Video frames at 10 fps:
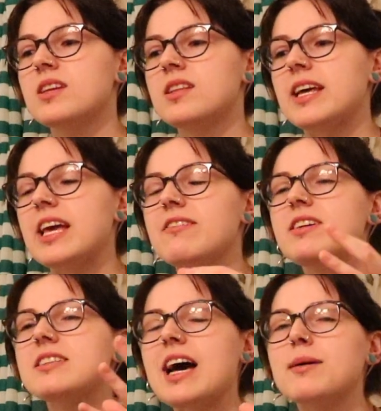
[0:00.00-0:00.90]
like, if
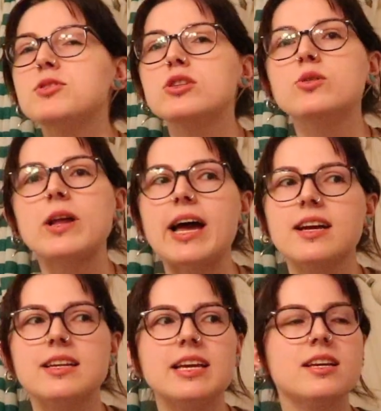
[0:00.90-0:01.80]
it's absolute
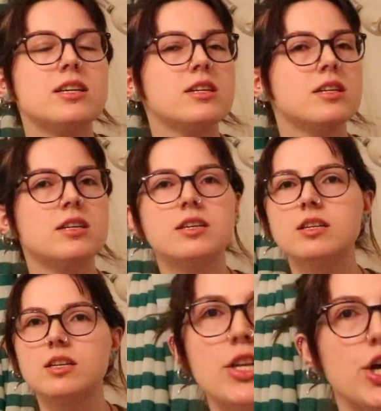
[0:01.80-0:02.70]
agony,
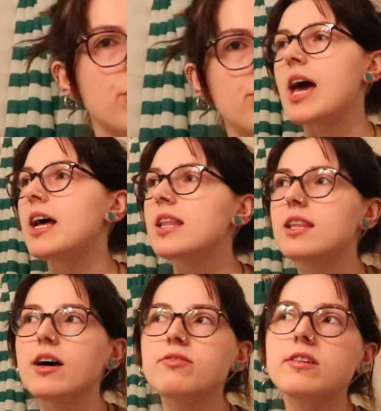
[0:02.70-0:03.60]
no. And I
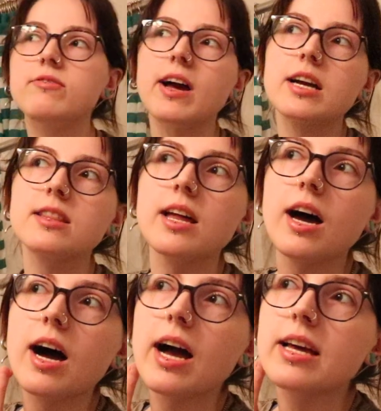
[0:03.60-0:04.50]
love the fact that
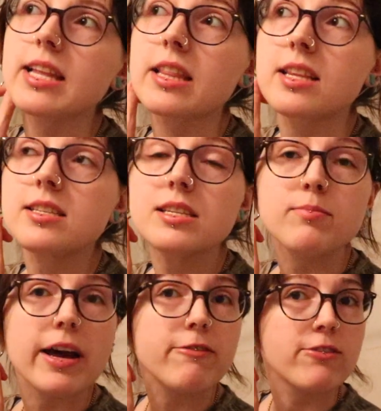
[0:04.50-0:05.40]
this is
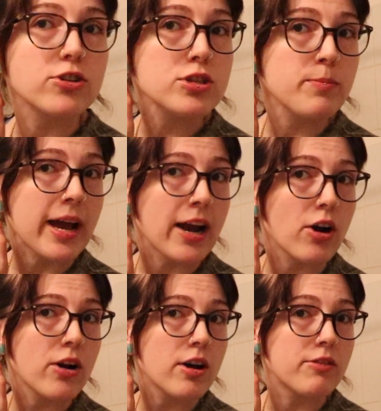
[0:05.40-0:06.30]
my first
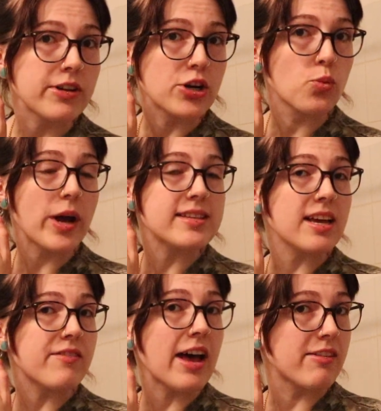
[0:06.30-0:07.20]
pair of ear weights
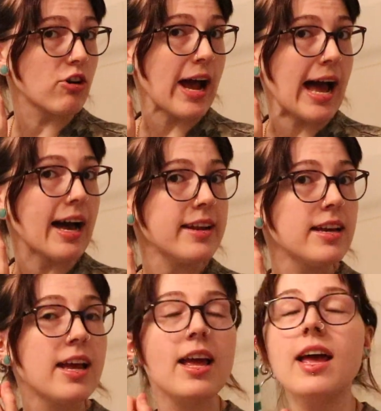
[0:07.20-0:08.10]
I've ever had,
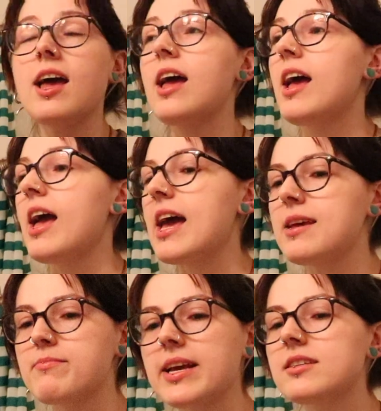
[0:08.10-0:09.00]
And
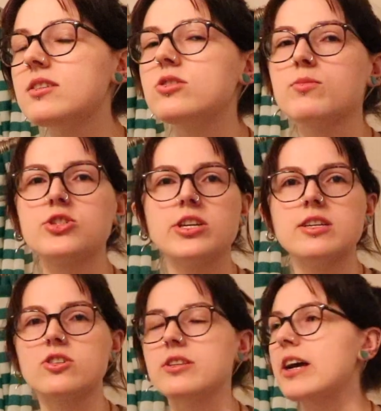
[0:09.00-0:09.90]
it makes it so much
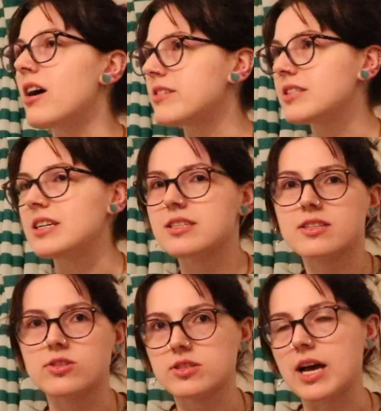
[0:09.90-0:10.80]
easier. Like, obviously it's
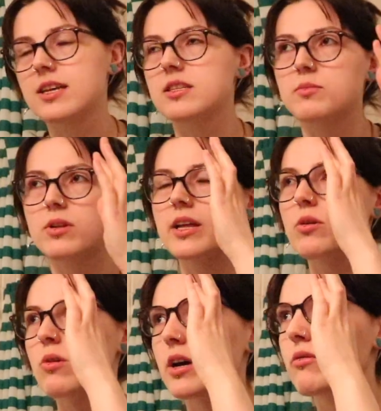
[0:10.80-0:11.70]
still sassy, but
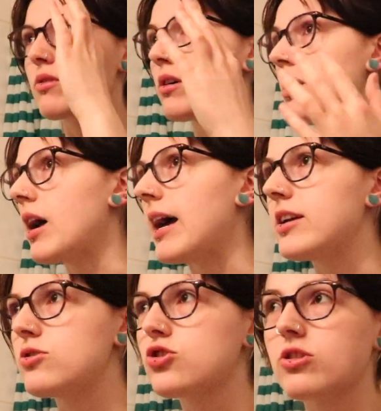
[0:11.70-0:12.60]
like whatever.
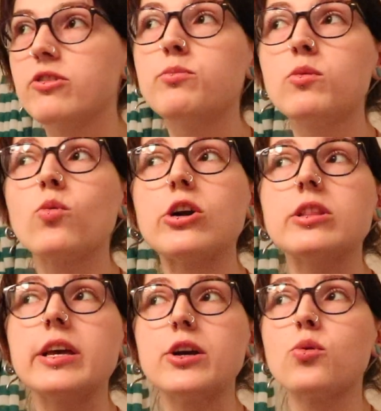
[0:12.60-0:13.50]
I should have been
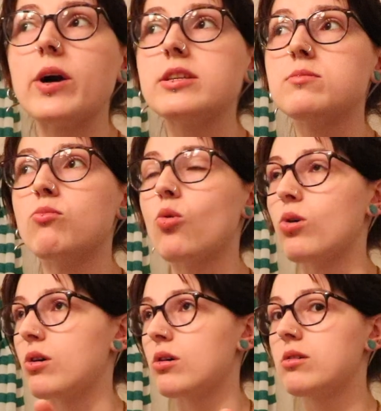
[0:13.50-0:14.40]
wearing the ear weights
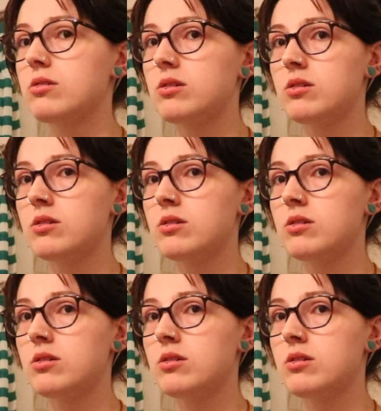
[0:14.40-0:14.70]
more